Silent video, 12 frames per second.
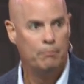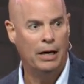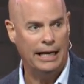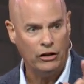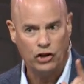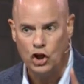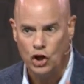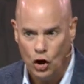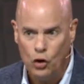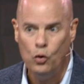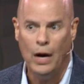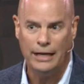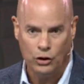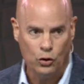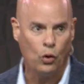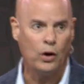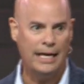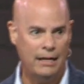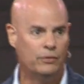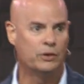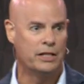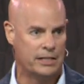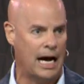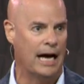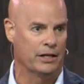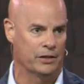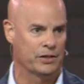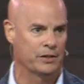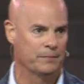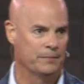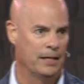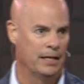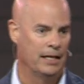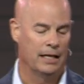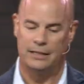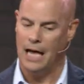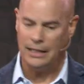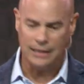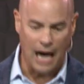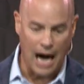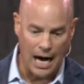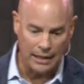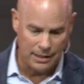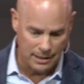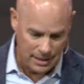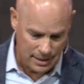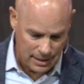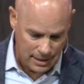but it's you and your evil desires. It's not God,